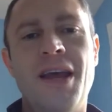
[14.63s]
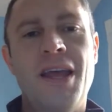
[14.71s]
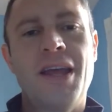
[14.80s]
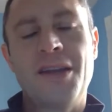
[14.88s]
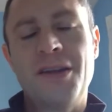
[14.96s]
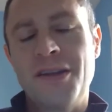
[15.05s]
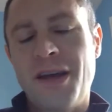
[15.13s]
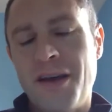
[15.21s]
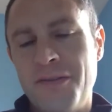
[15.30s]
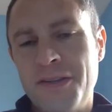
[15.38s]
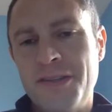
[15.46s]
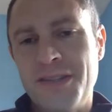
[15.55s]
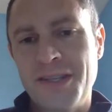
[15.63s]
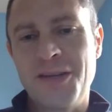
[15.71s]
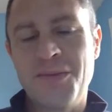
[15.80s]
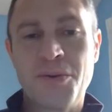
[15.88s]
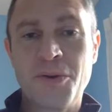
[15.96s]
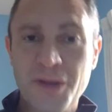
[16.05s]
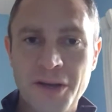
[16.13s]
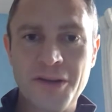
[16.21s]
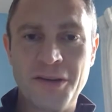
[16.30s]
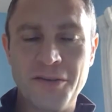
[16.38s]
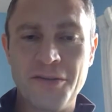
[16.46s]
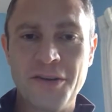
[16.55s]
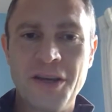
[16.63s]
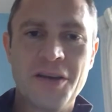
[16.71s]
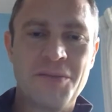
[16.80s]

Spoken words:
and obviously productive.